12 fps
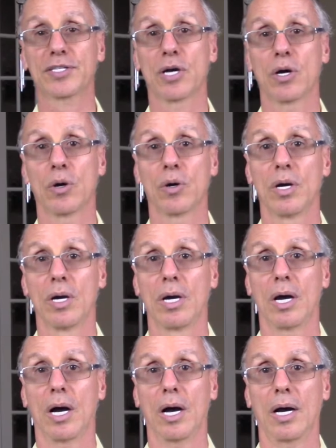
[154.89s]
So
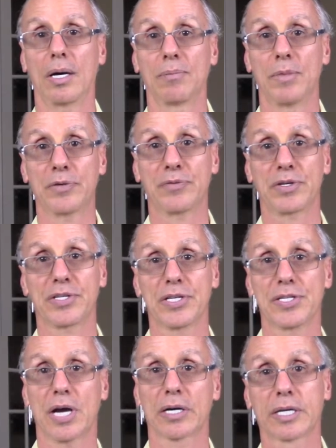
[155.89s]
metrics
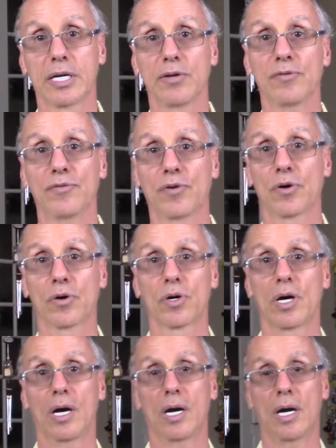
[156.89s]
are key for
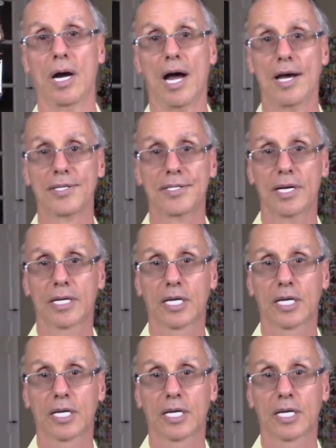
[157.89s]
us,